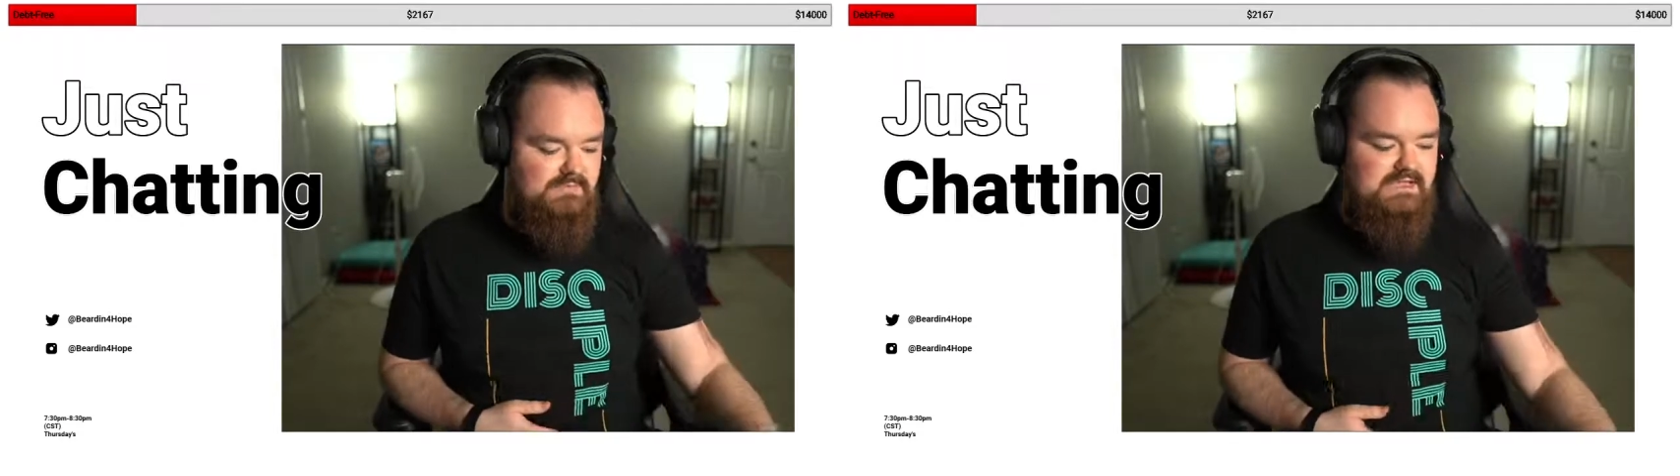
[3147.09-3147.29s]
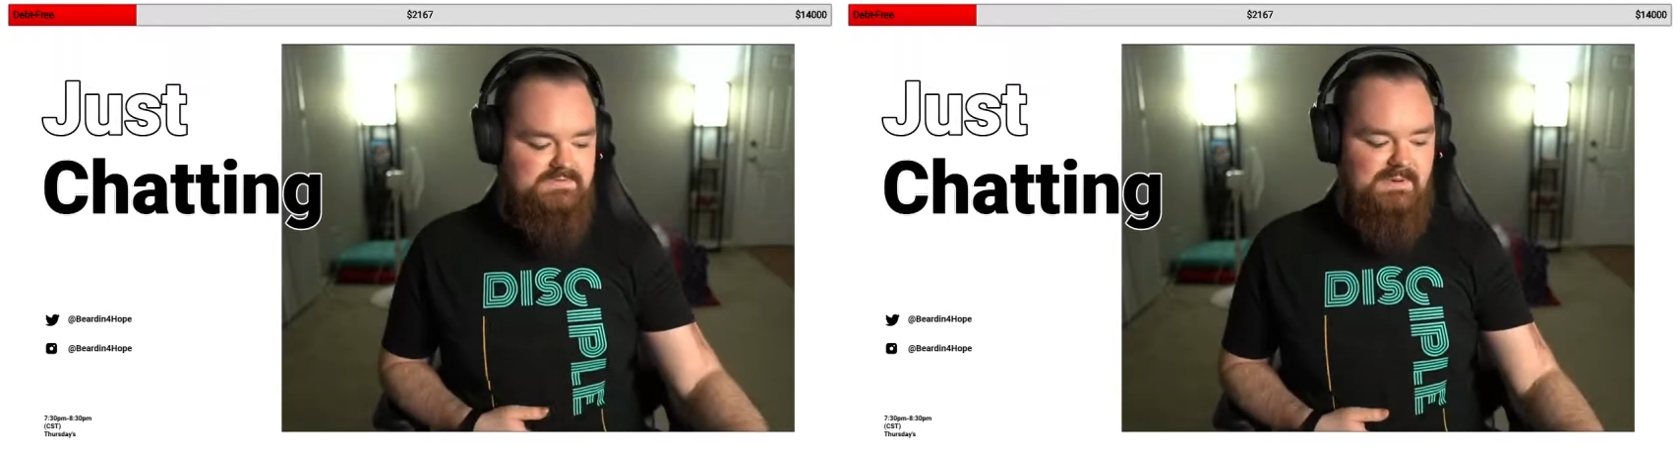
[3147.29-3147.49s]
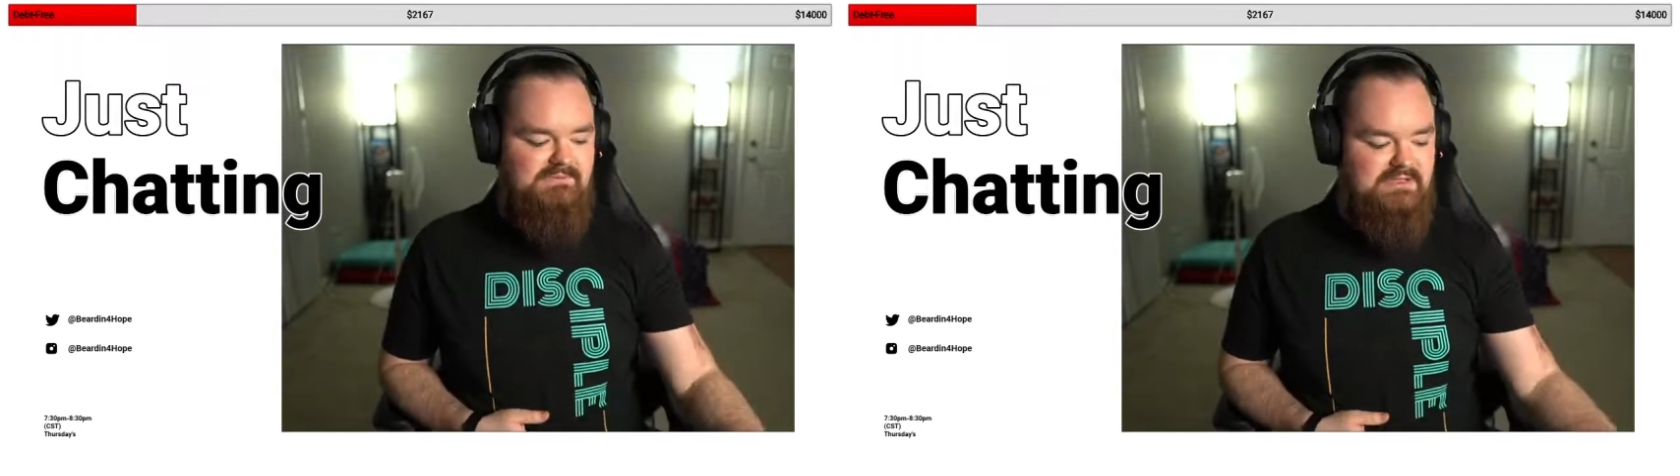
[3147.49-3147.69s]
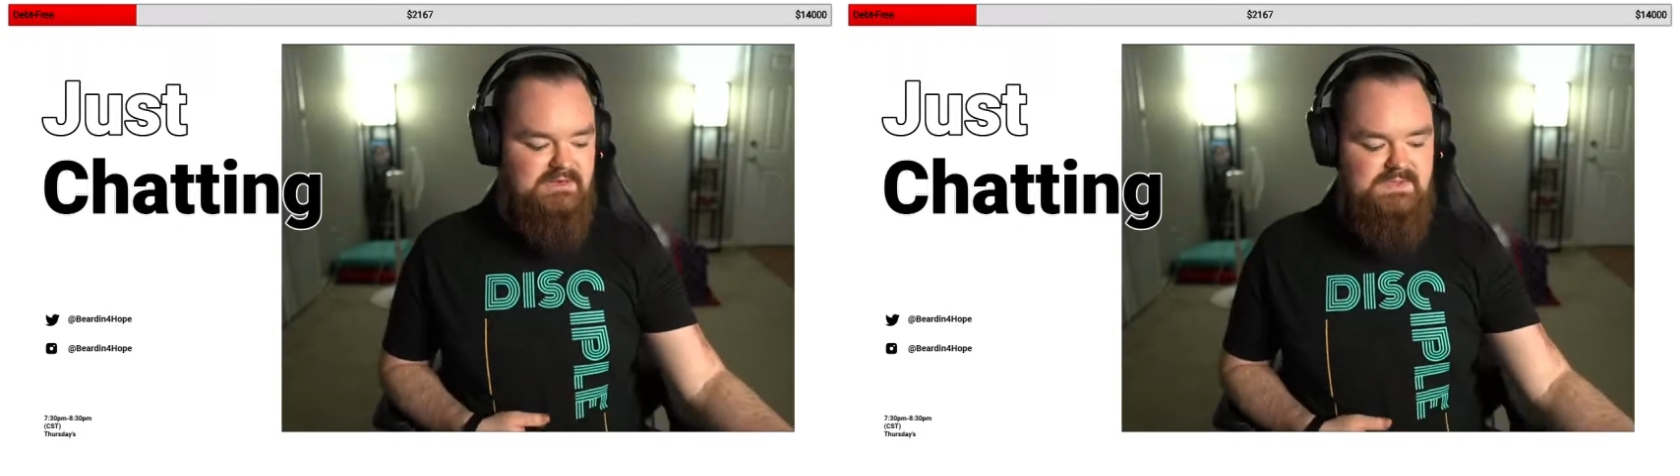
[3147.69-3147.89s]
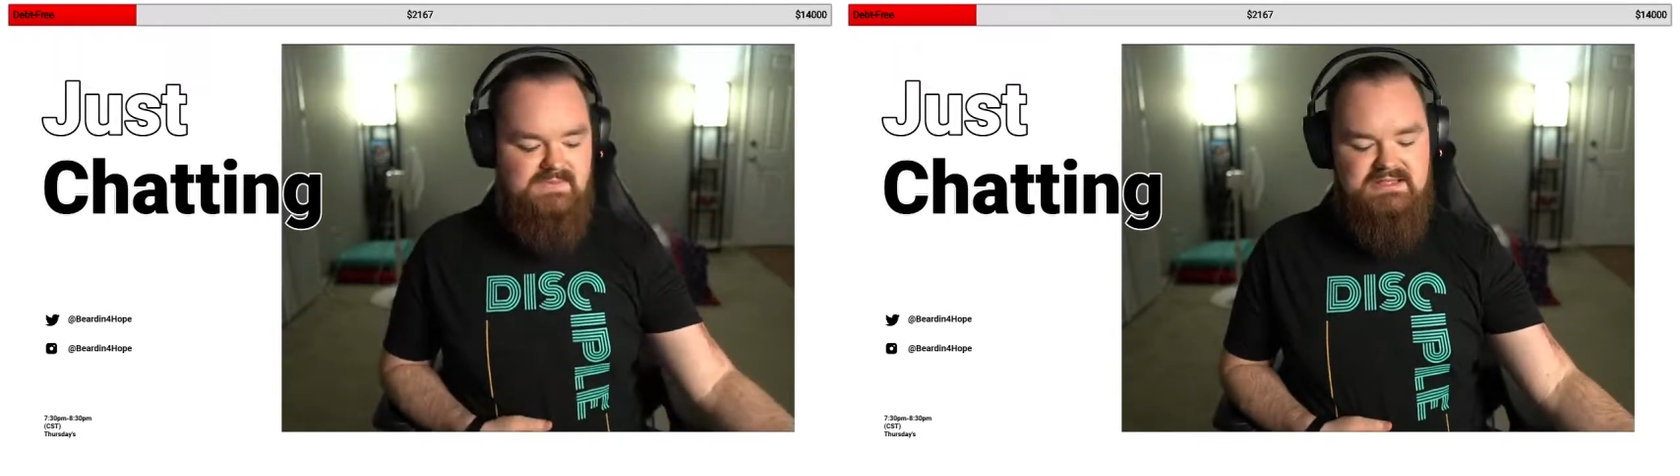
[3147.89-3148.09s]
it's probably going
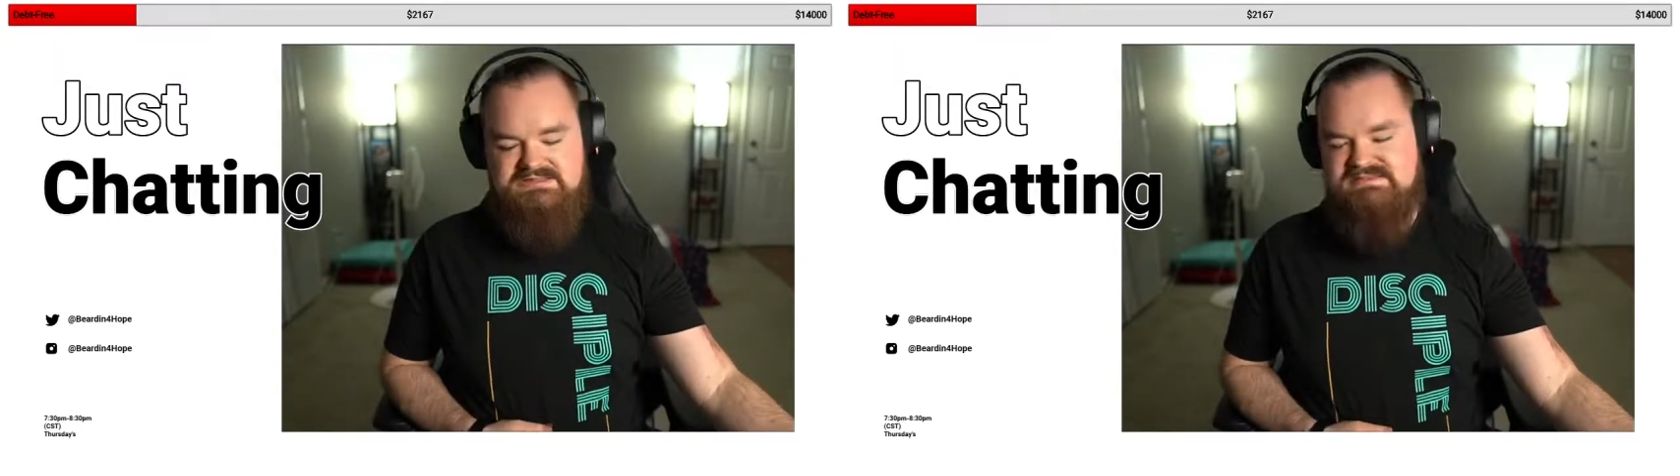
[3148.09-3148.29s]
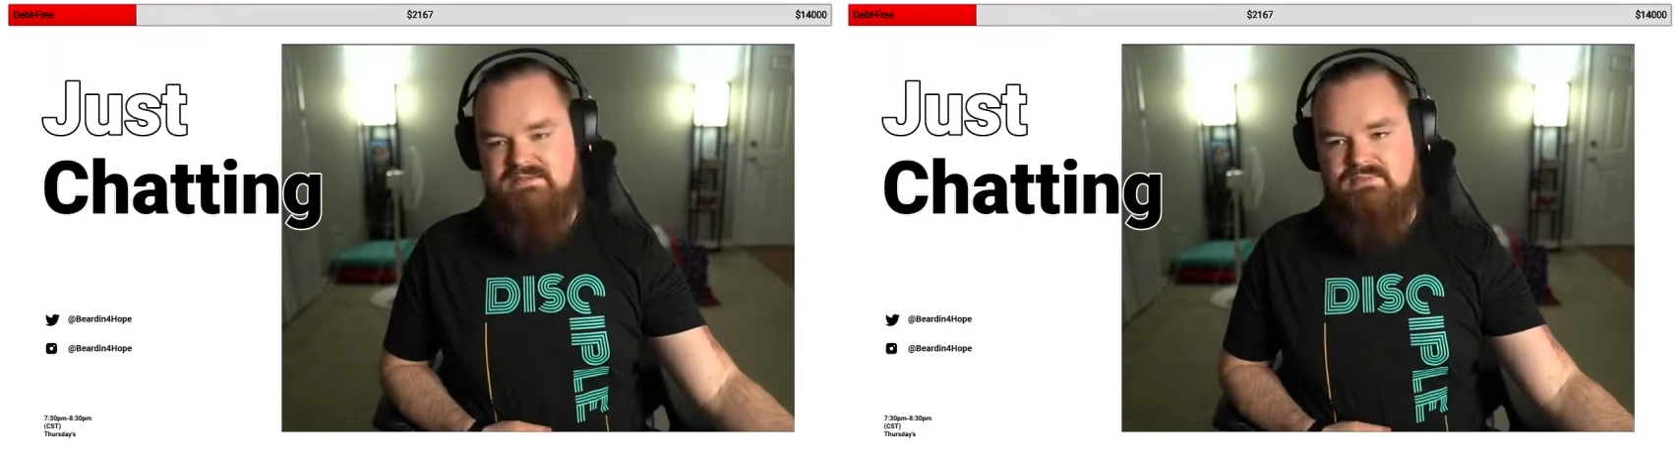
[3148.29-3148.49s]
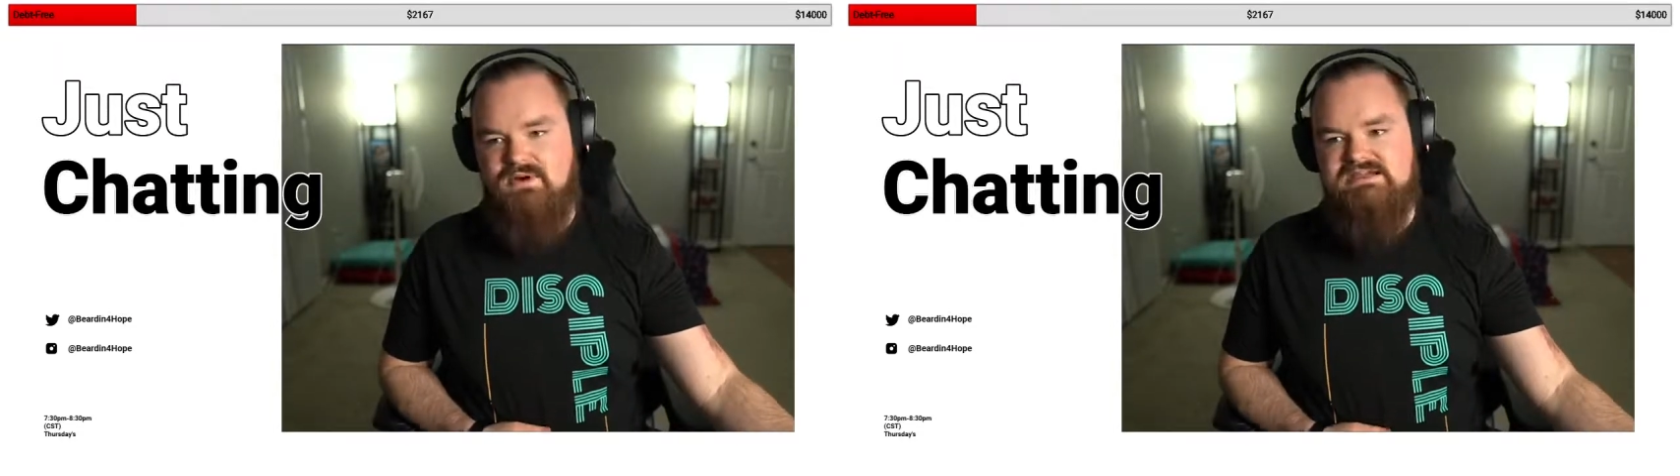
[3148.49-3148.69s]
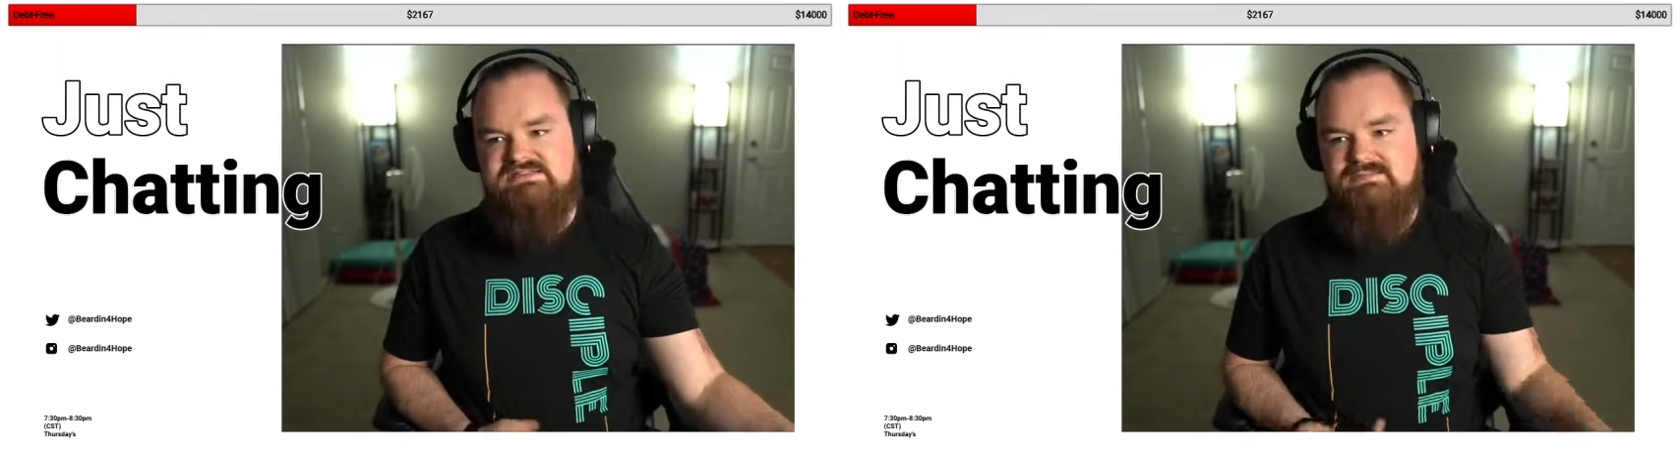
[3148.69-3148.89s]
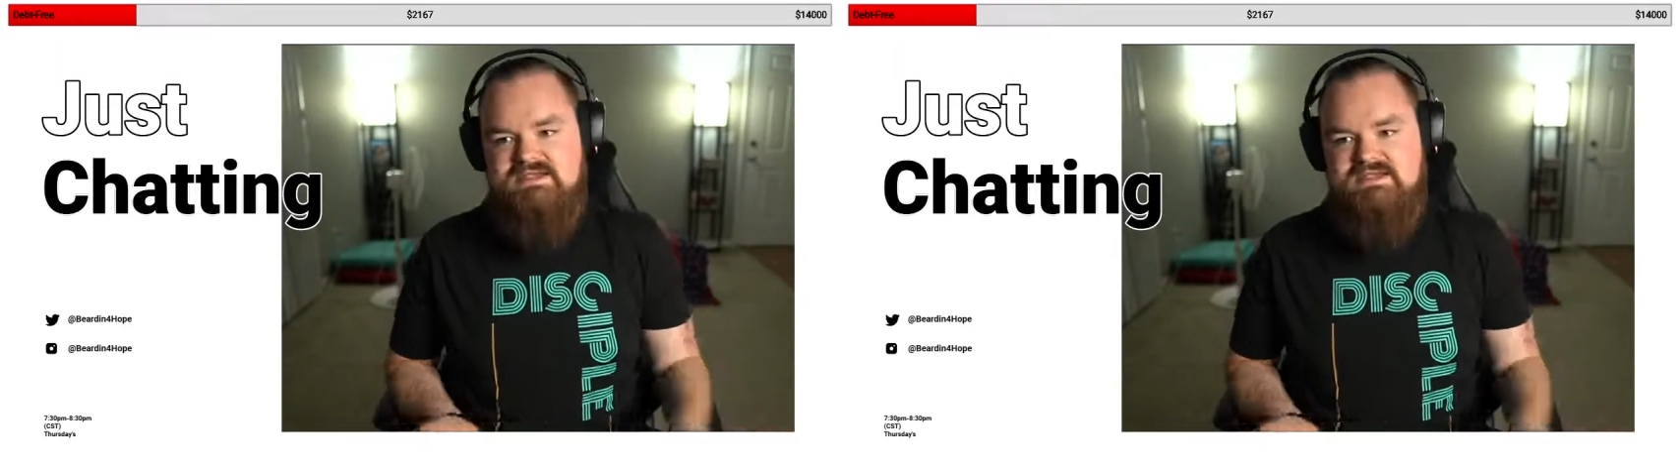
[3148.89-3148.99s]
to be about the same price at